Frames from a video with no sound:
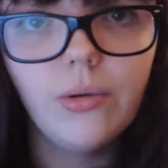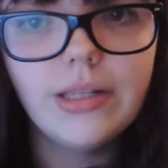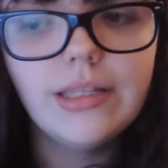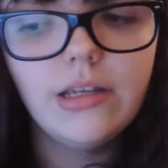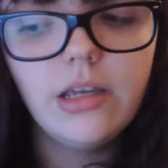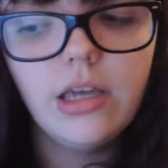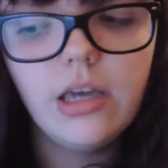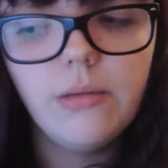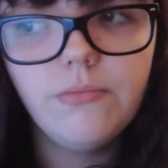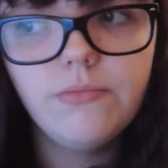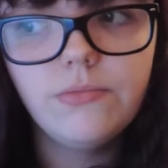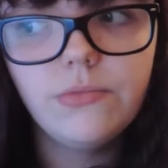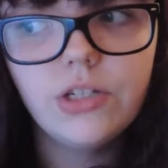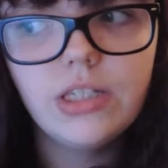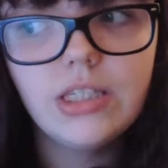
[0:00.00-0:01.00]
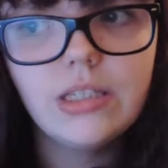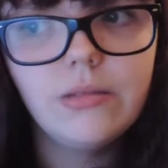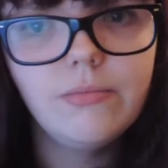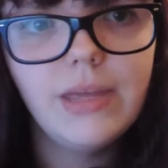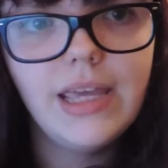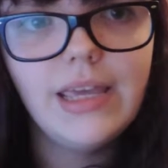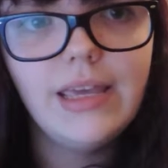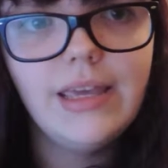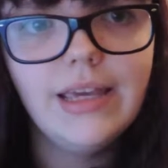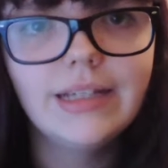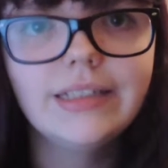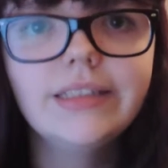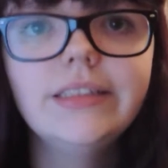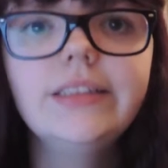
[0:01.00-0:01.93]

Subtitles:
I was like, yep, just me.